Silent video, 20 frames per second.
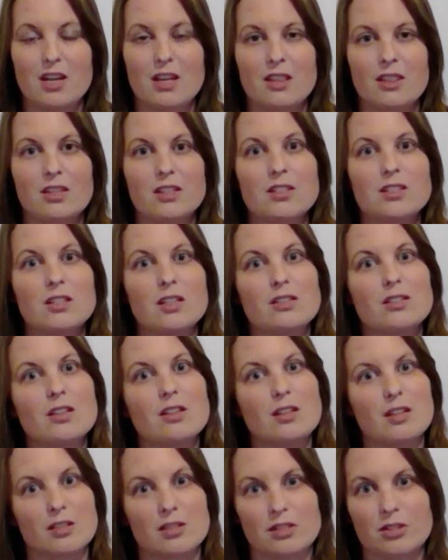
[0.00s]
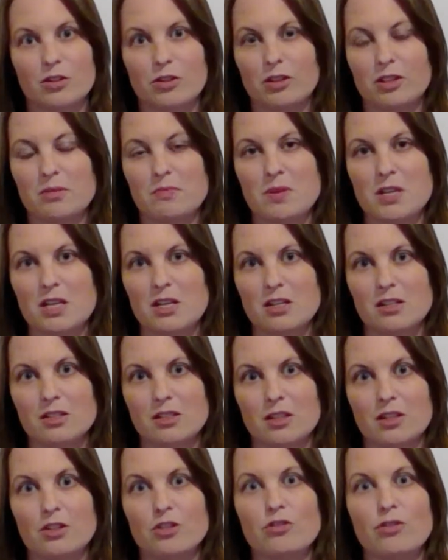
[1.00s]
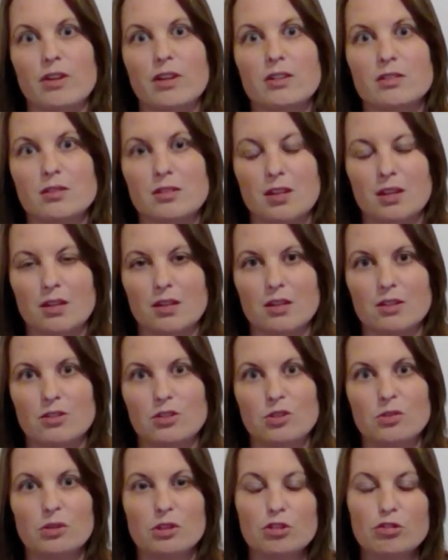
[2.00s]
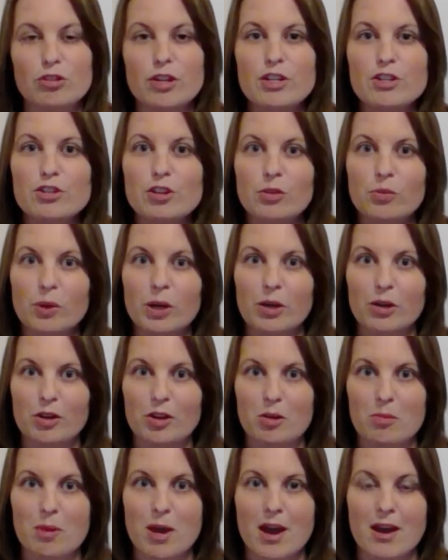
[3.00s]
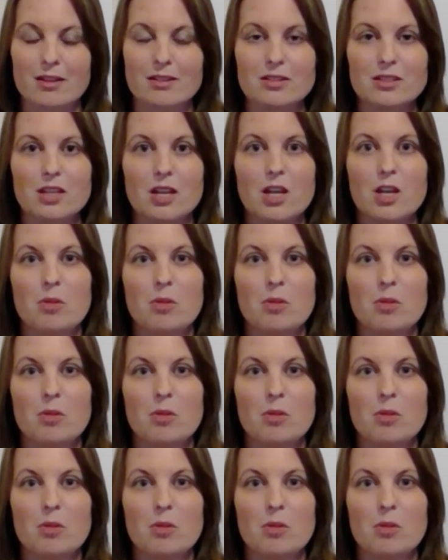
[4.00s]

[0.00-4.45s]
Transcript: This doesn't necessarily mean it's going to translate into a stranger wearing a mask,